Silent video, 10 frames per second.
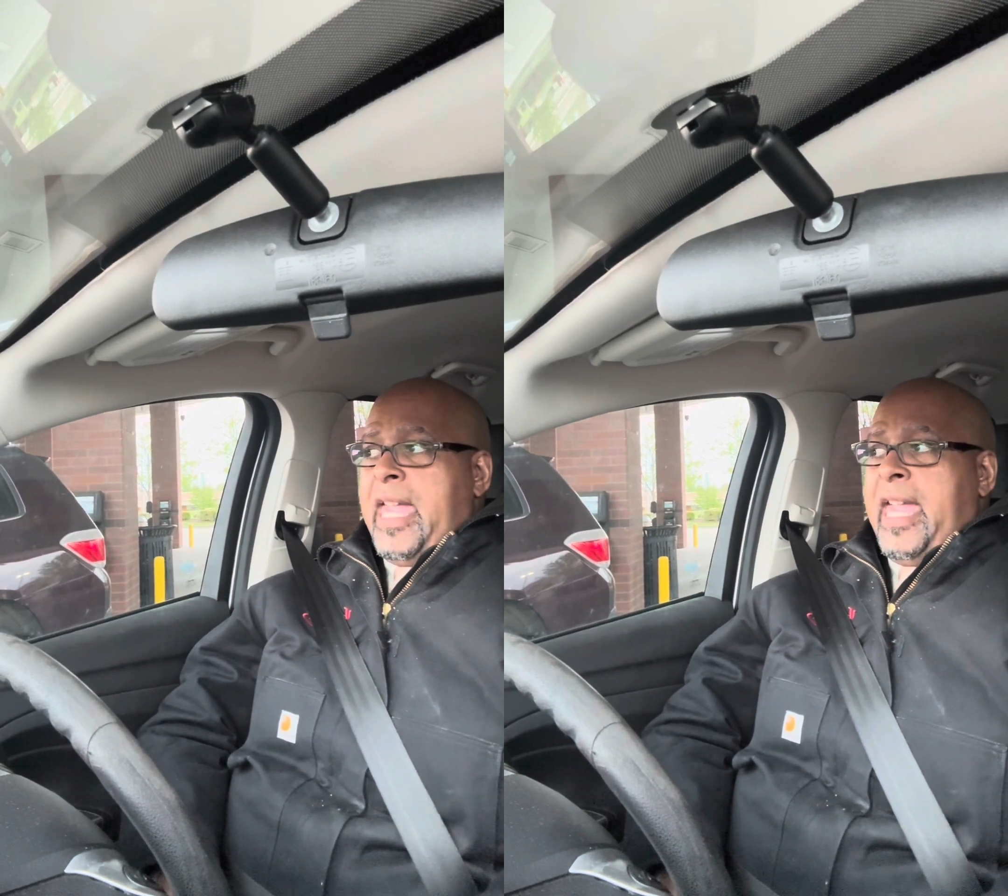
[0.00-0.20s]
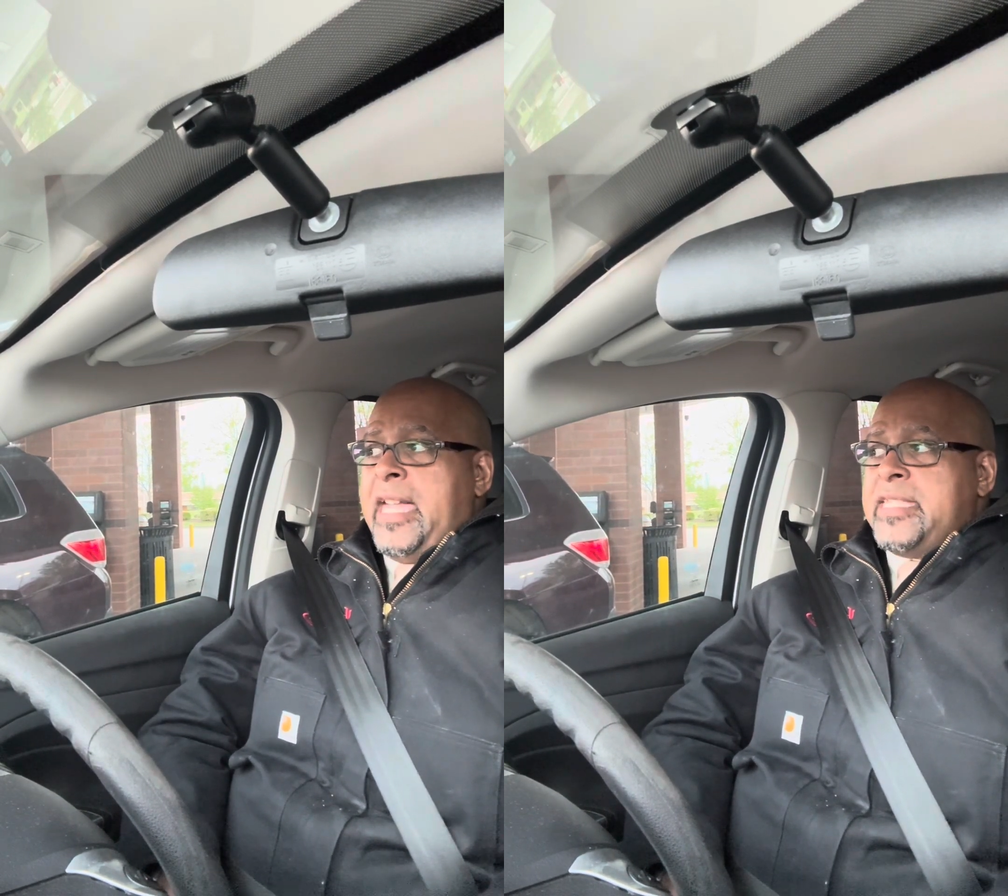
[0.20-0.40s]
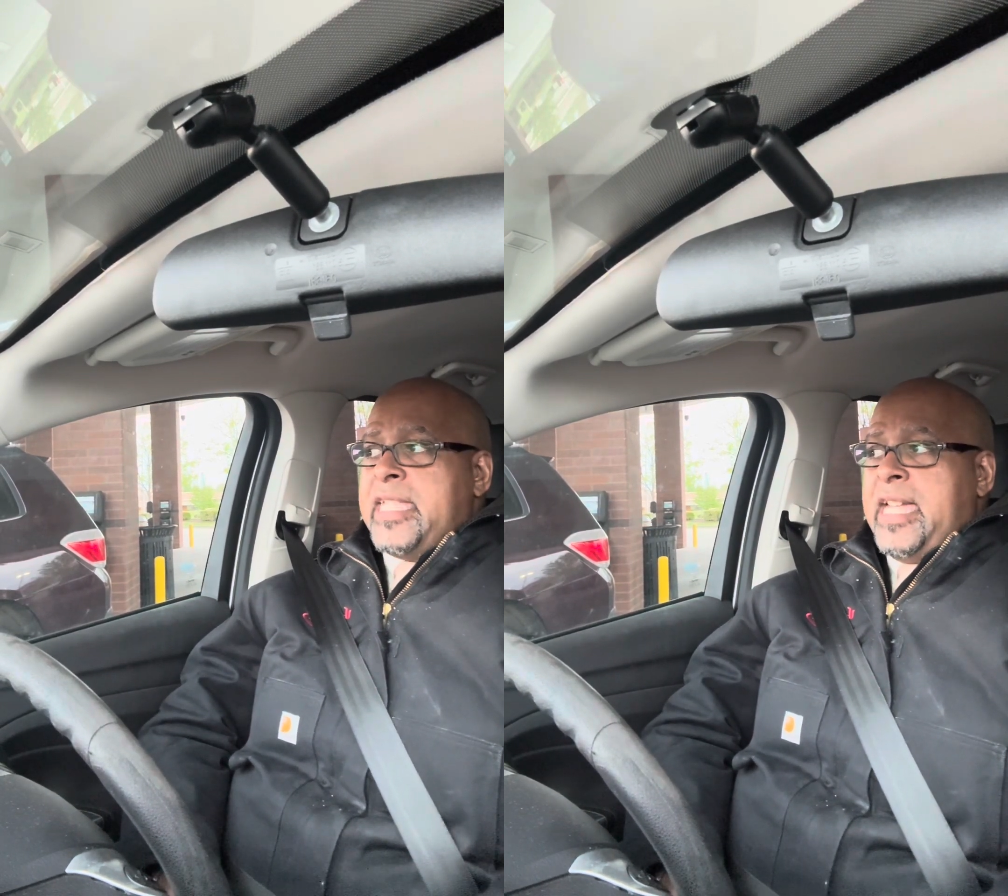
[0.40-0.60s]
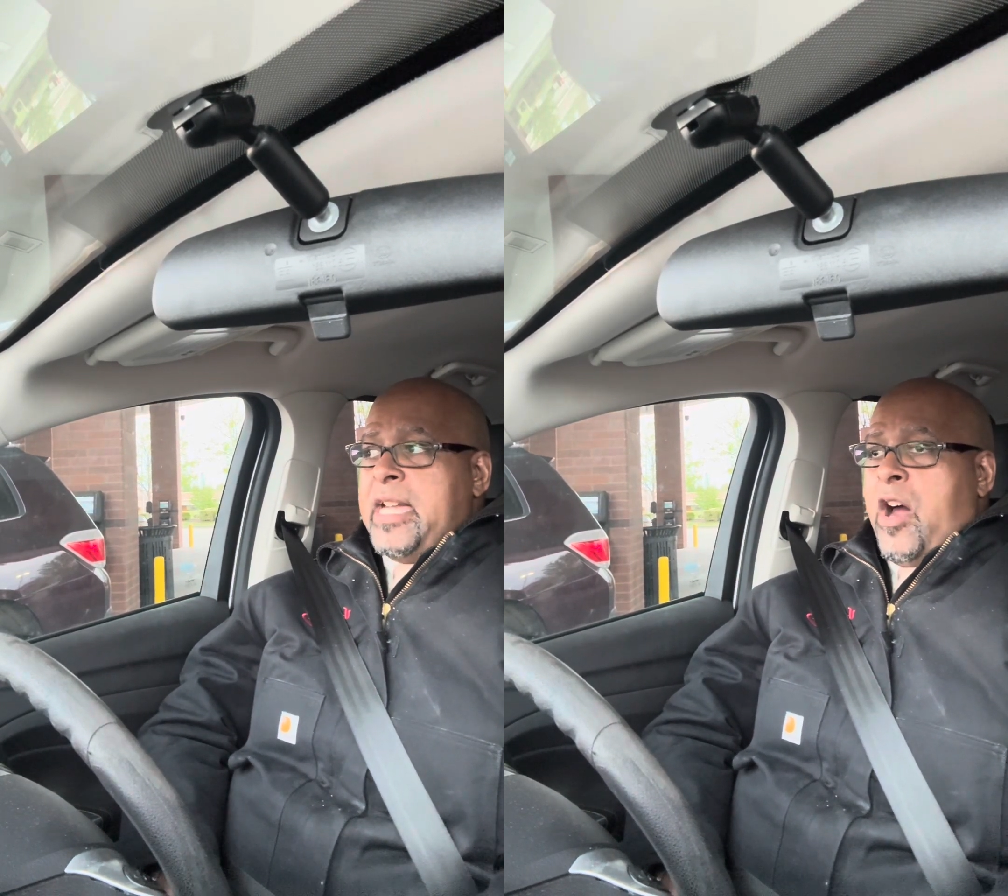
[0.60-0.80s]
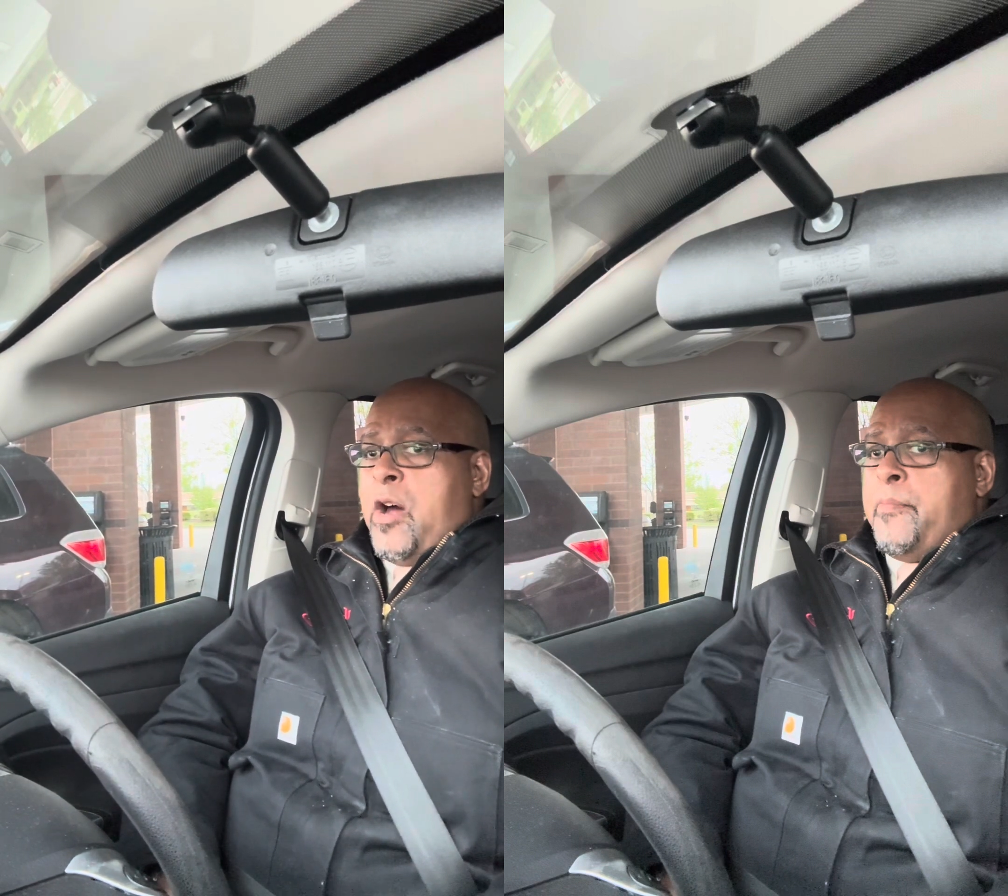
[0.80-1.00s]
and they
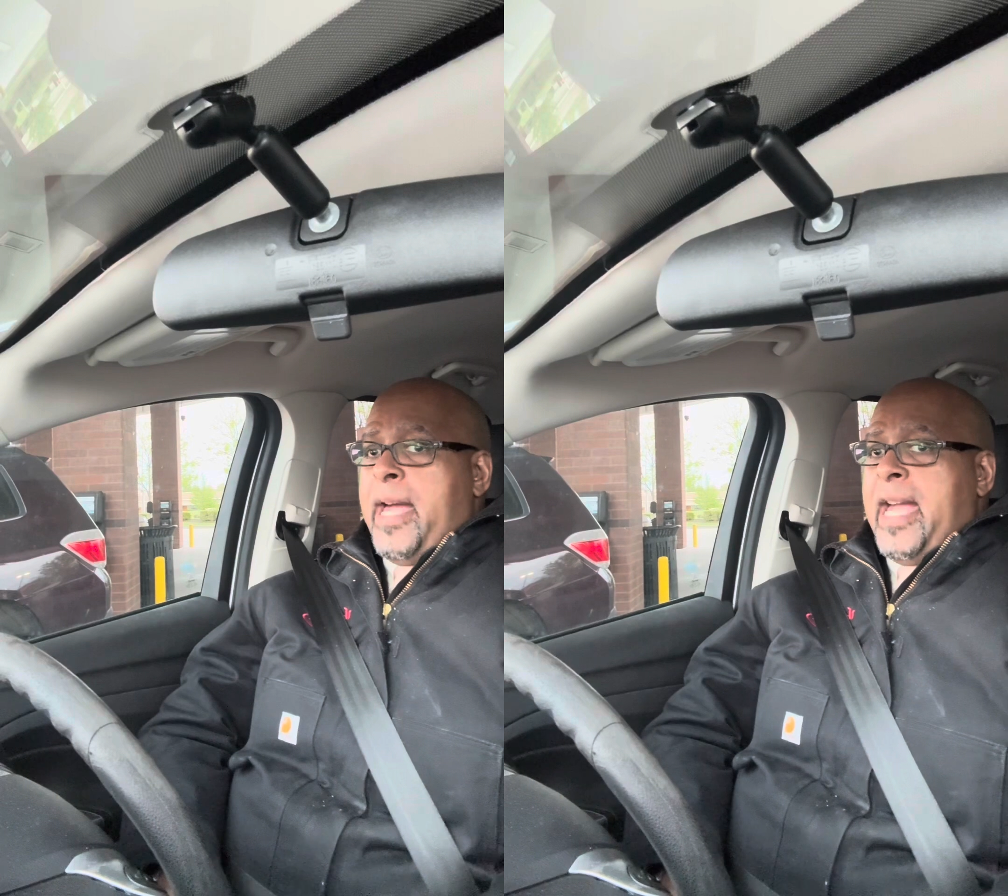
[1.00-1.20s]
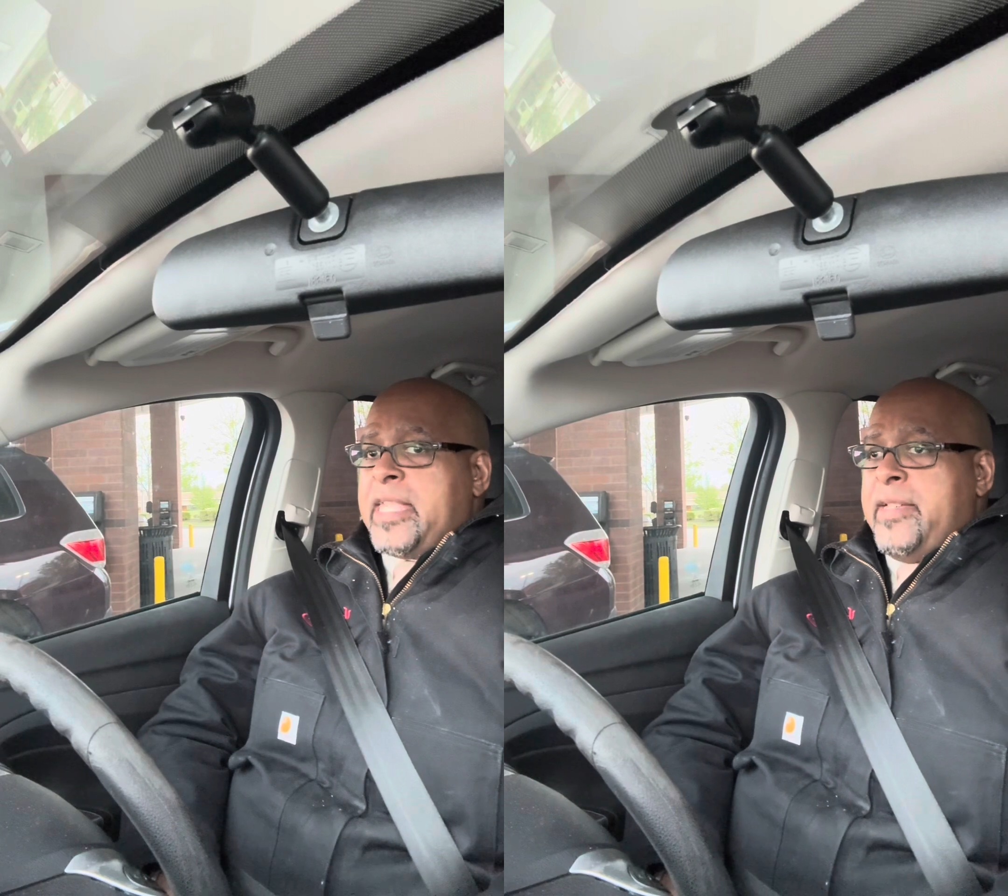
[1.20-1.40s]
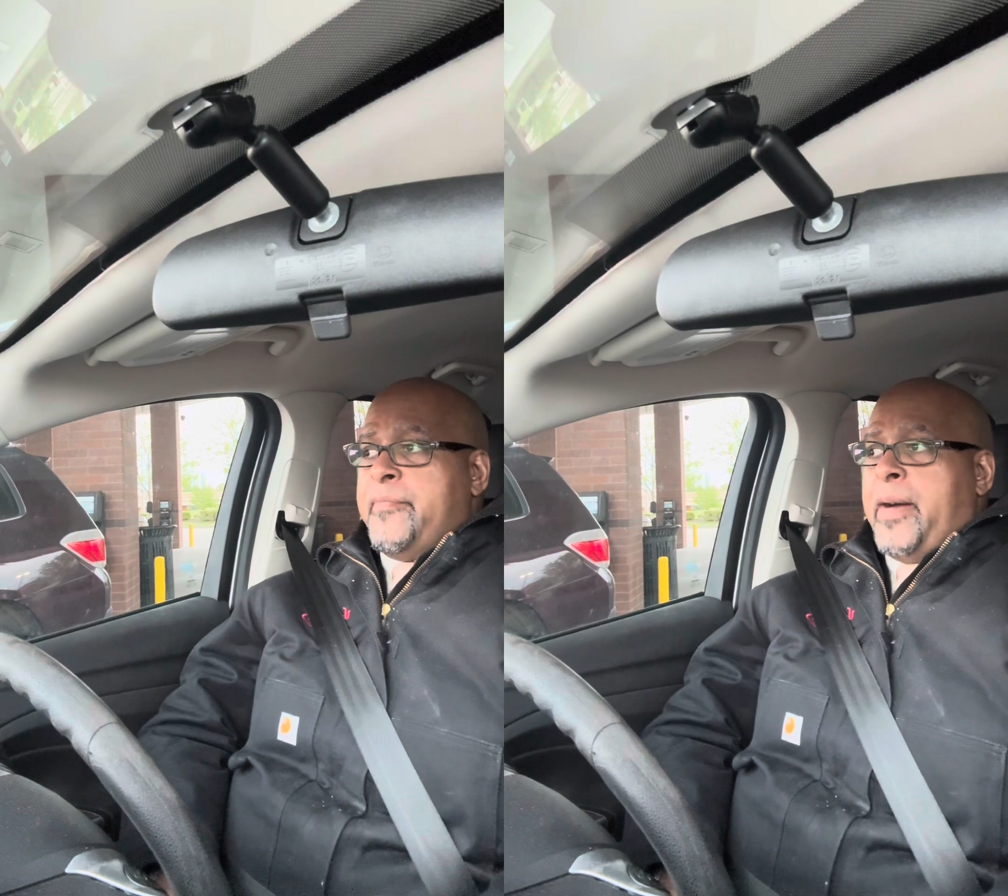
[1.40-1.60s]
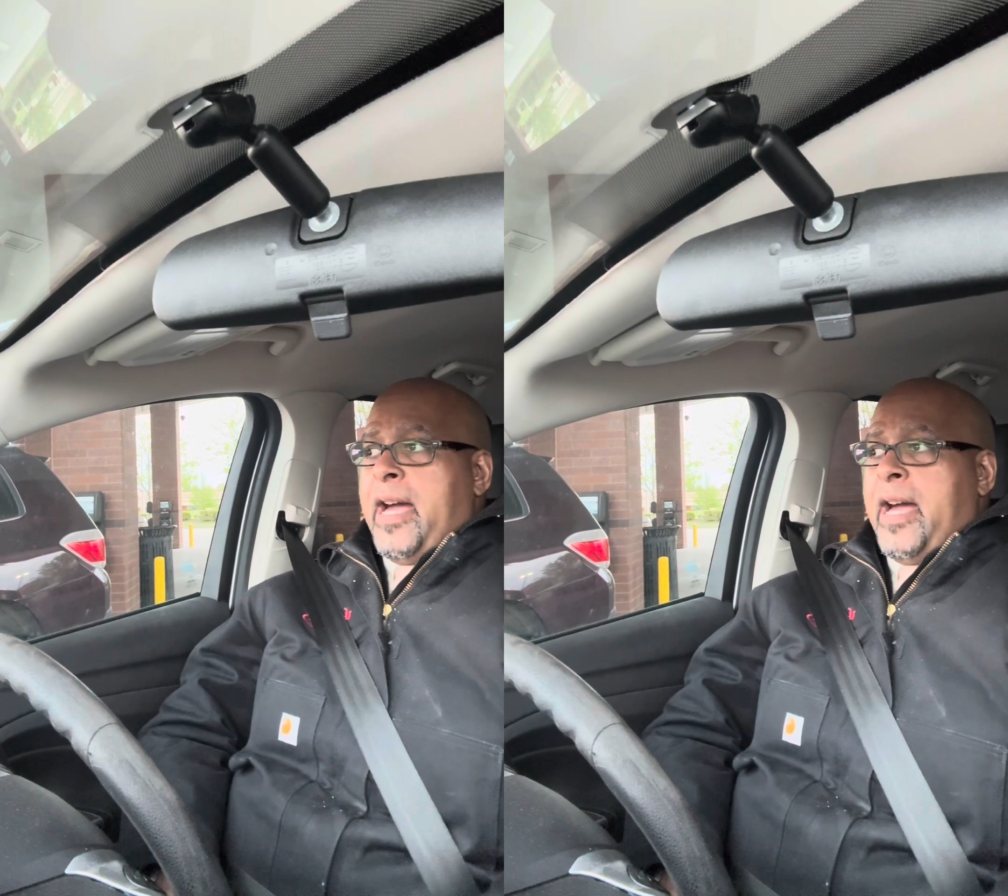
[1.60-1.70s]
automatically